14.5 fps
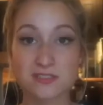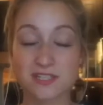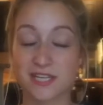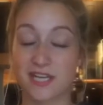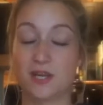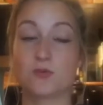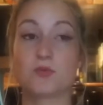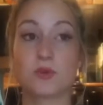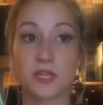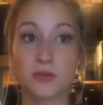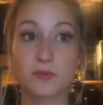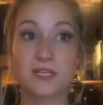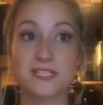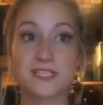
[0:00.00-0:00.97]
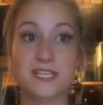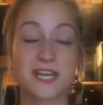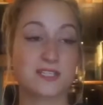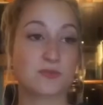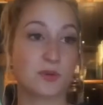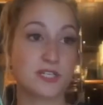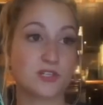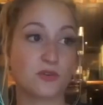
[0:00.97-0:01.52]
and I really want to see it. It
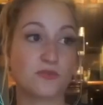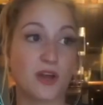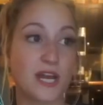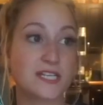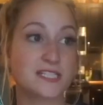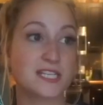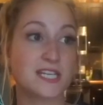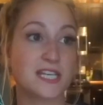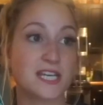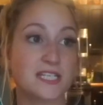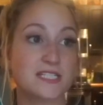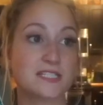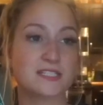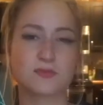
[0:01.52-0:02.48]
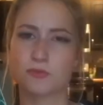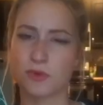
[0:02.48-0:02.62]
has Rachel Weisz in it.